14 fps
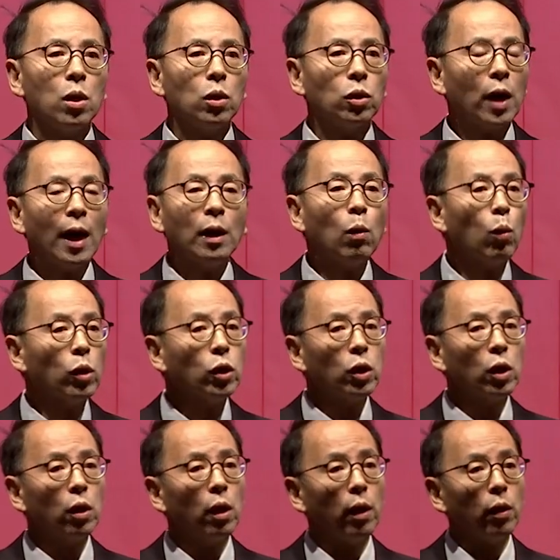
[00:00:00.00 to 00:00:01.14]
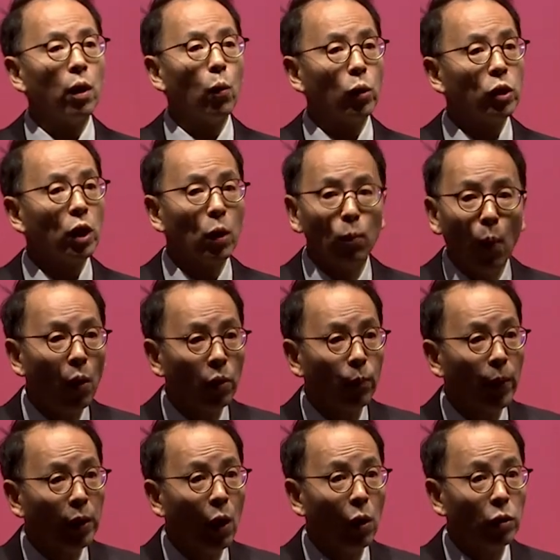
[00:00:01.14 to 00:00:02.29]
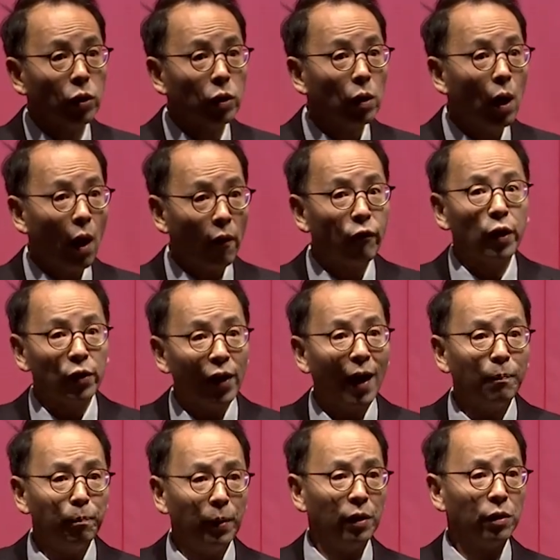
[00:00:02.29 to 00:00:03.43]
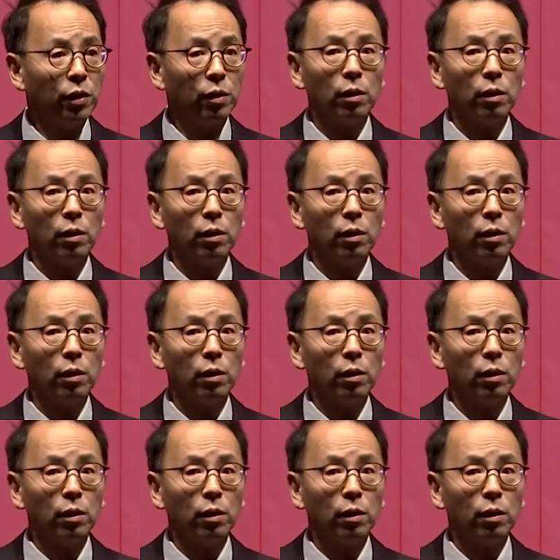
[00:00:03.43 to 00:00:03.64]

China was important because of the numbers.